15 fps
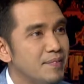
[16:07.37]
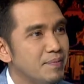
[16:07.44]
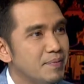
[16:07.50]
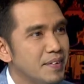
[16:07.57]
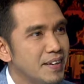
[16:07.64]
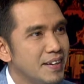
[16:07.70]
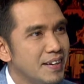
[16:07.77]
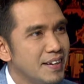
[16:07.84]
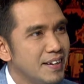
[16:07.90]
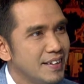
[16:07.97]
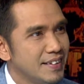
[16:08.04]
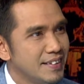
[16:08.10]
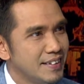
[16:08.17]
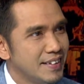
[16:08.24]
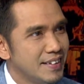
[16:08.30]

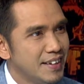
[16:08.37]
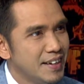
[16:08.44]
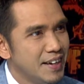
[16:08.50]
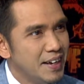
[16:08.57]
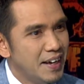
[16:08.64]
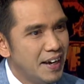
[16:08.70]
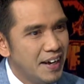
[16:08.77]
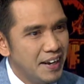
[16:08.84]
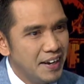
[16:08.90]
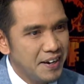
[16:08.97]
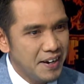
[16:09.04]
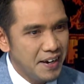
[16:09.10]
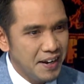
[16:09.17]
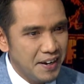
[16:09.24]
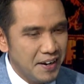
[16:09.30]

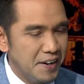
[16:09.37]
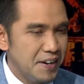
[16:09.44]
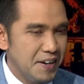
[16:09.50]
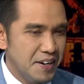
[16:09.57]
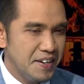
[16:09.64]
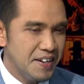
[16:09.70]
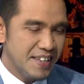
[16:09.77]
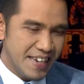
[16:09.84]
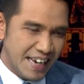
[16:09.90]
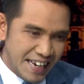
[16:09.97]
And this